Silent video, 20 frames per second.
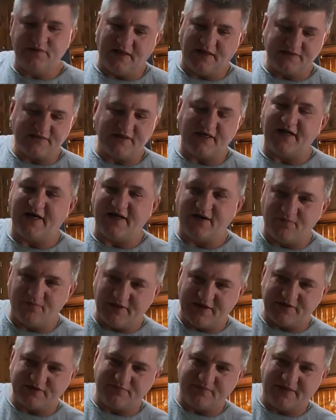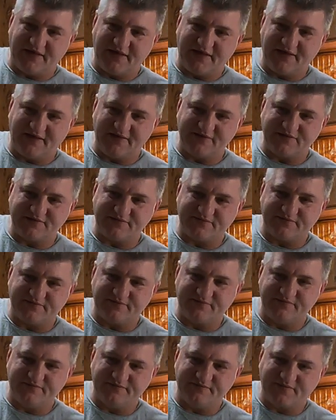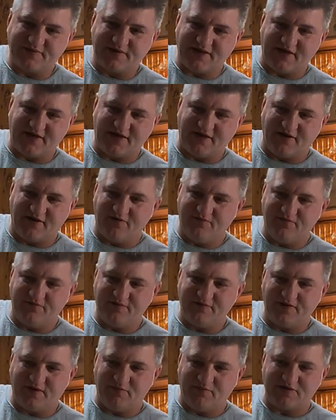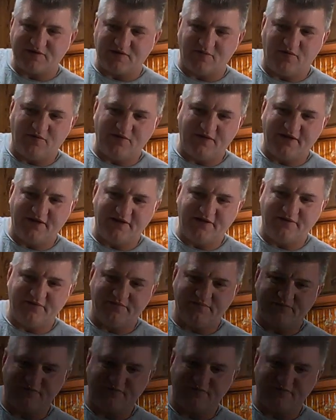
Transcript: Like I said, I don't measure mine. I just kind of know how much I want in it.